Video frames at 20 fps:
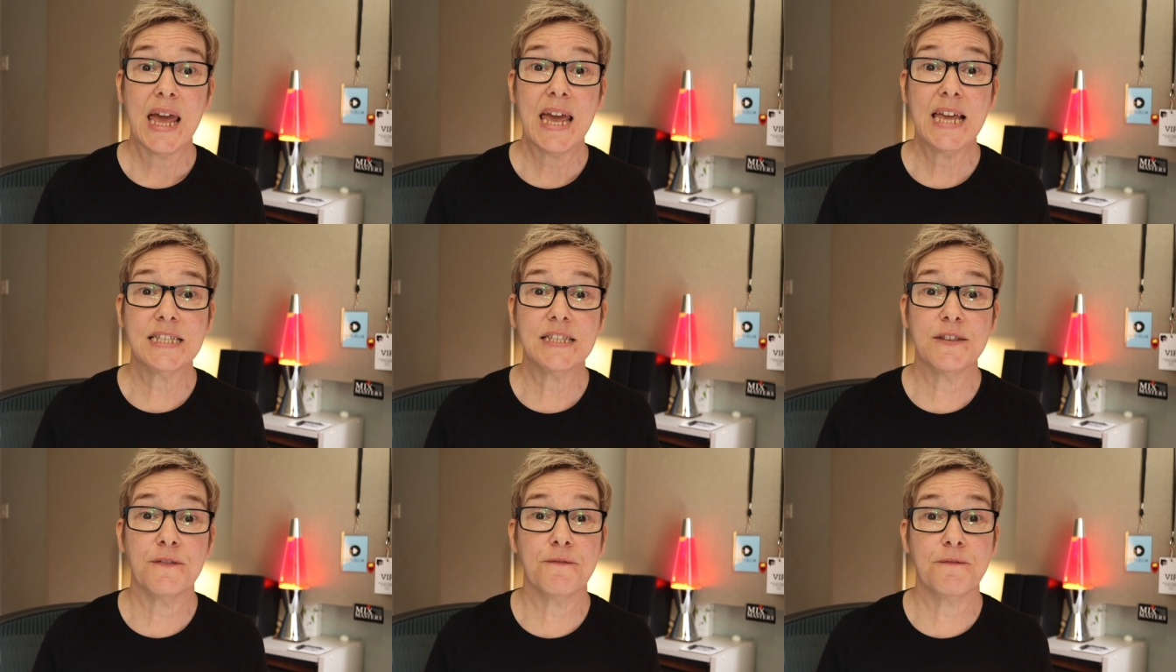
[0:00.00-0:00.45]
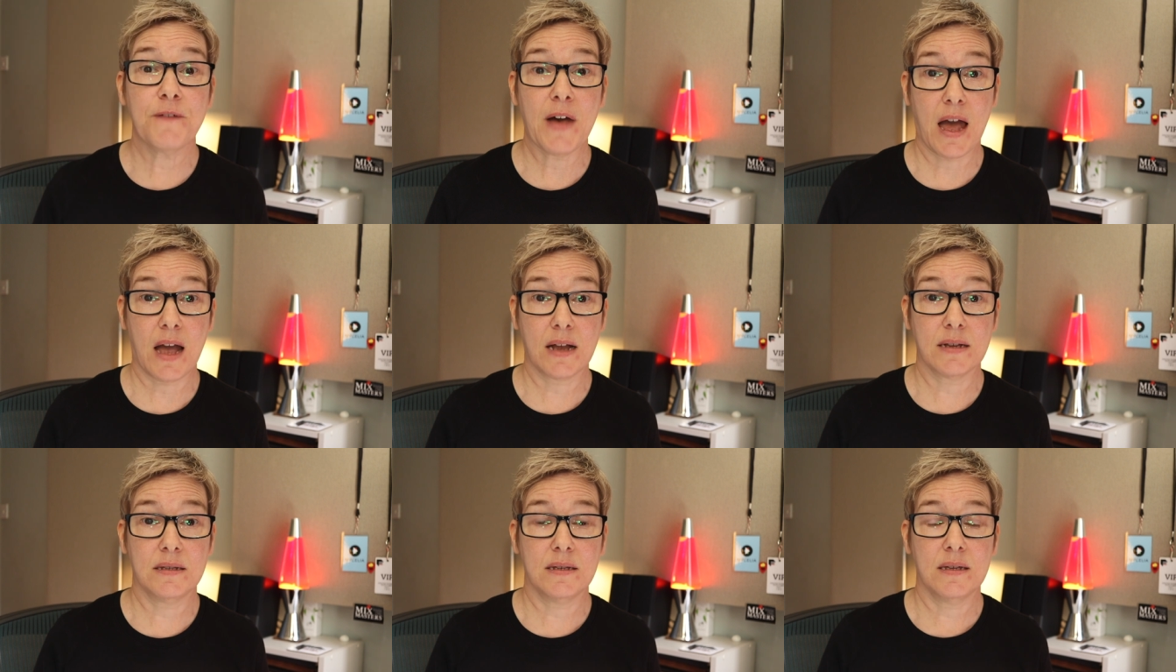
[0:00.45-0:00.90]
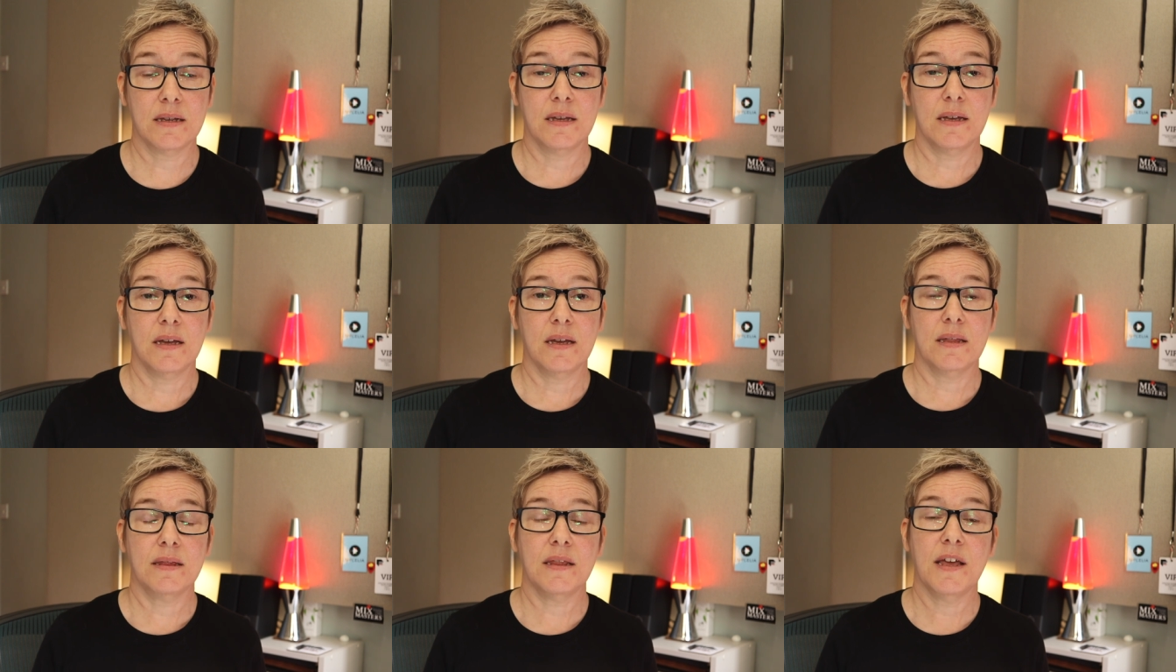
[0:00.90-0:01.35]
It's a fact
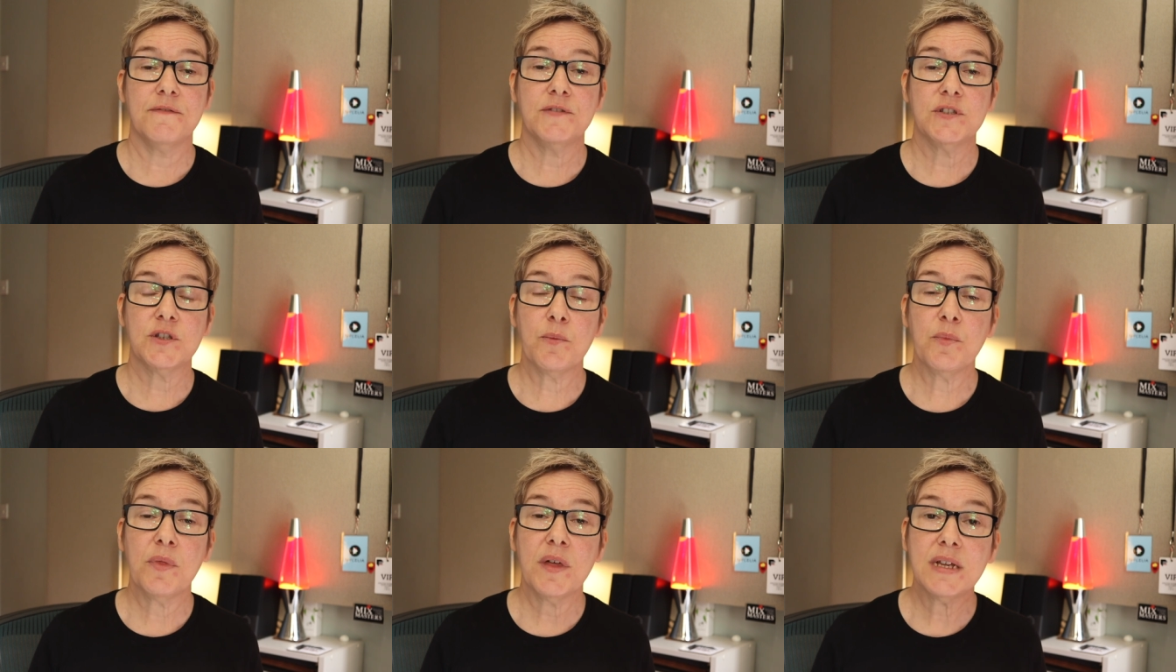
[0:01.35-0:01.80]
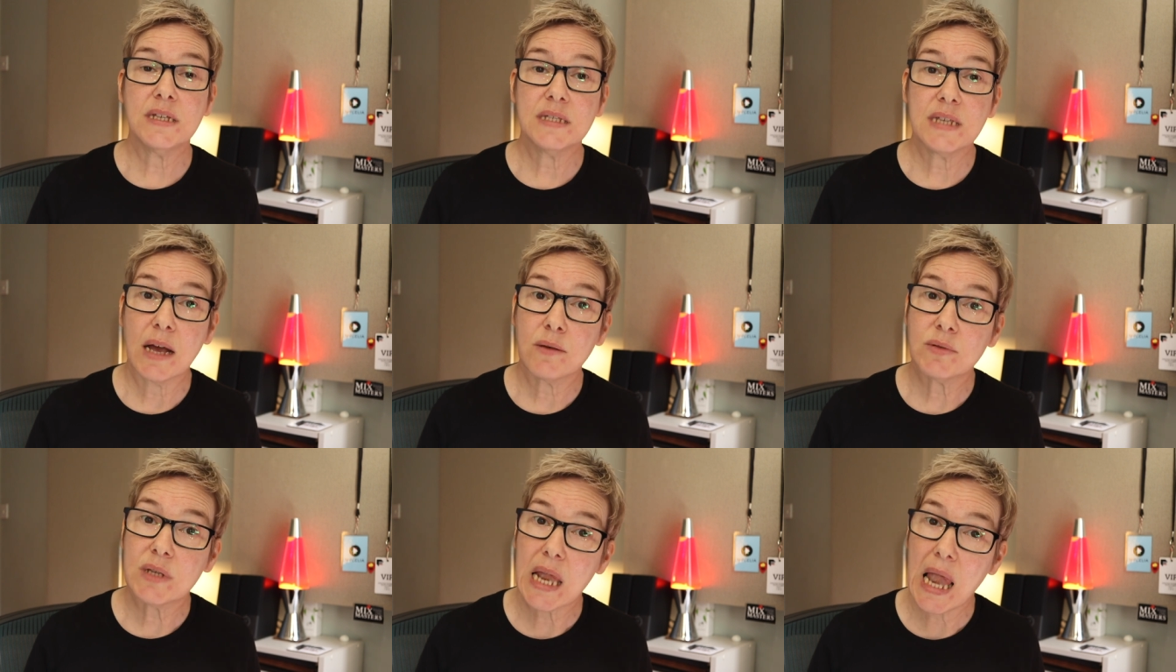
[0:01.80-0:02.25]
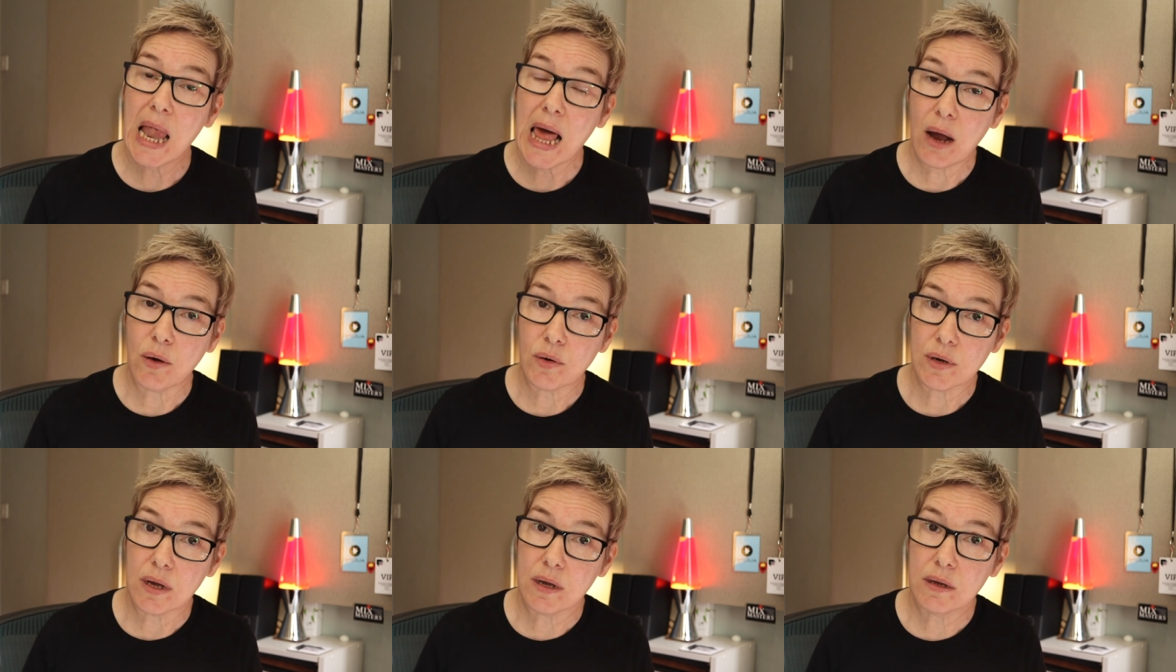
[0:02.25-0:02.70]
that if something sounds
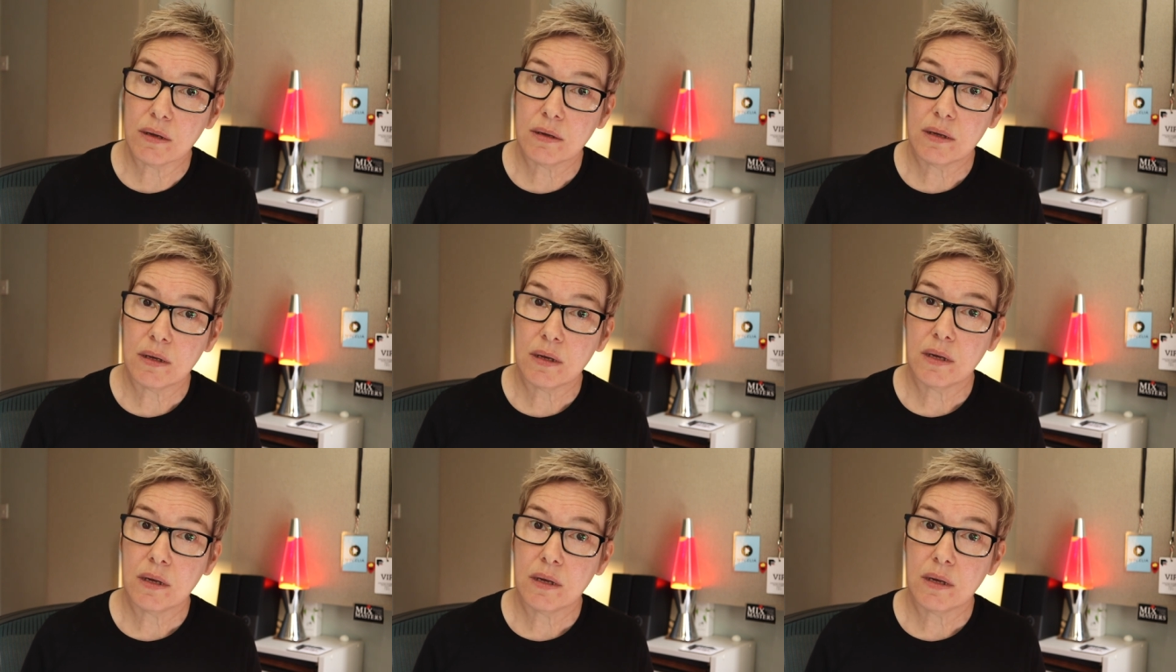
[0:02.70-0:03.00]
louder